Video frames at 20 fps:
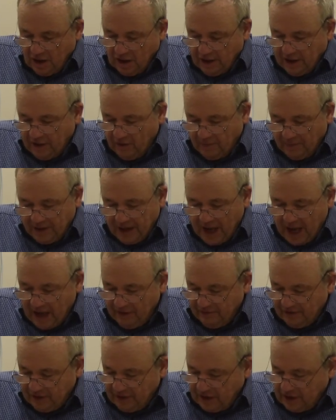He'll be
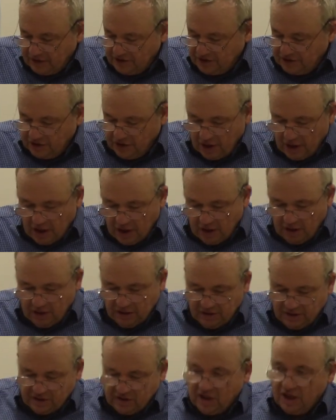having a
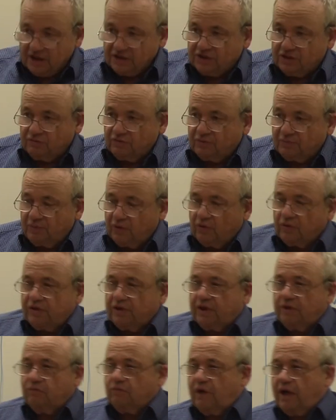discussion with
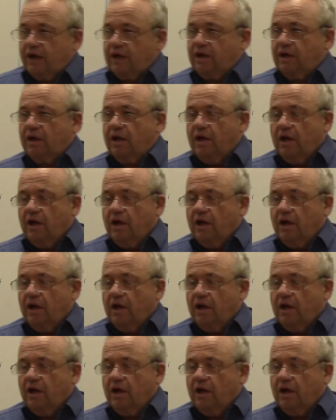Putin, and